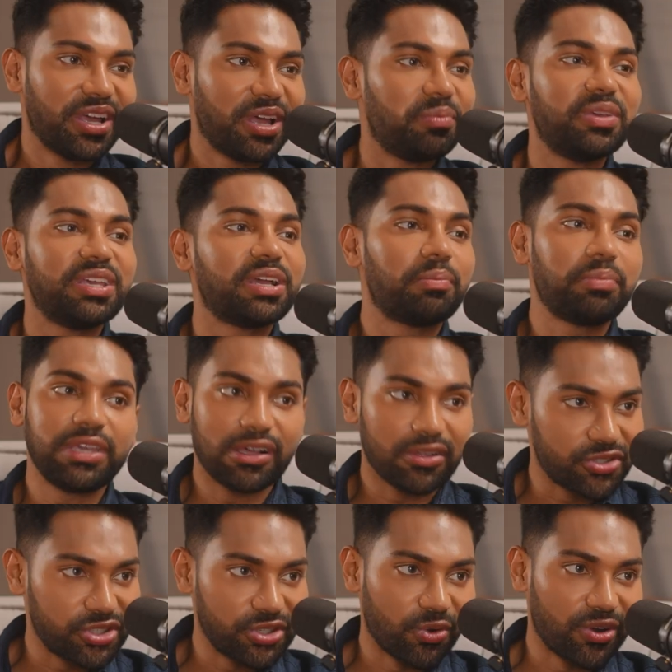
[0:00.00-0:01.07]
And being a
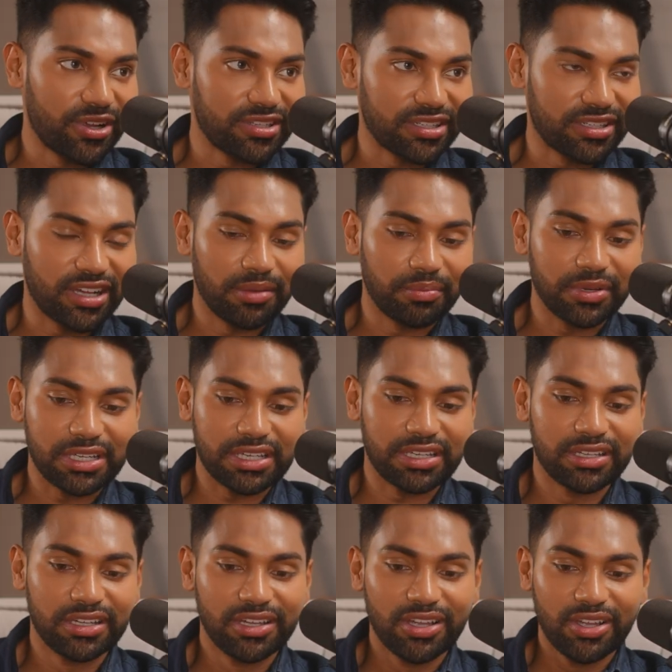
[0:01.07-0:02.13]
PLG-oriented
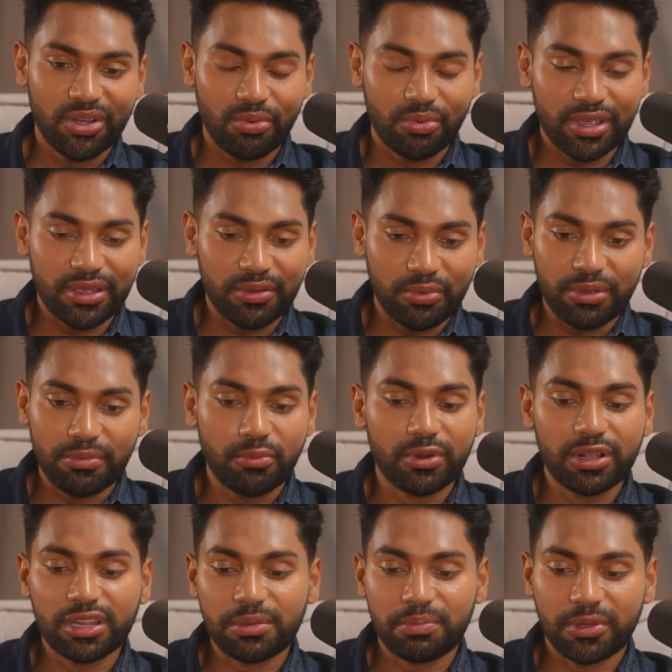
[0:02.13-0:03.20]
company, we
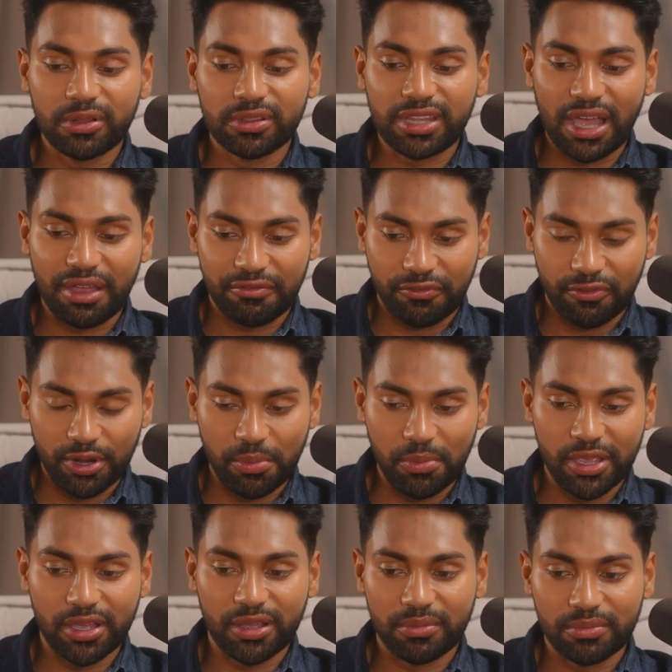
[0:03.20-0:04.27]
really built that
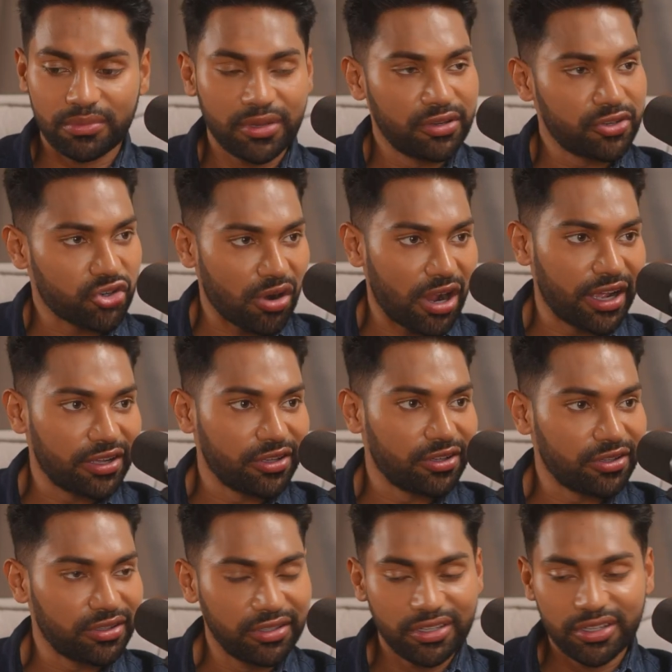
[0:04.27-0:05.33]
freemium
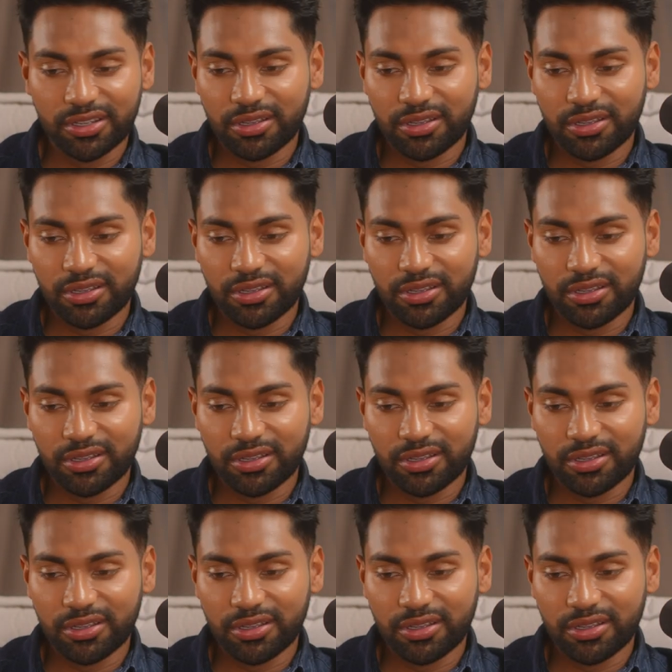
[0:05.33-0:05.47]
trial